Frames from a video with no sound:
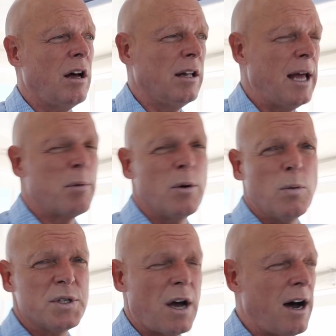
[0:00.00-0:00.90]
Leopard
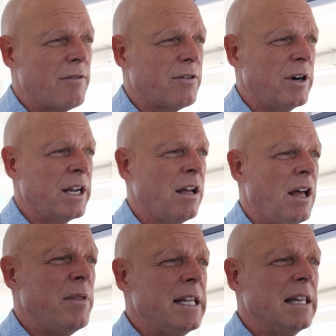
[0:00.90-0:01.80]
was offering,
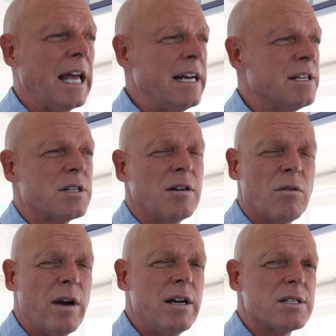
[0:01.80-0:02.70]
the latest and
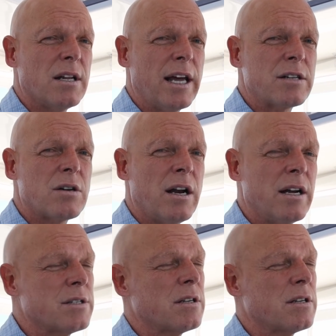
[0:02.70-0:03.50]
greatest electronics,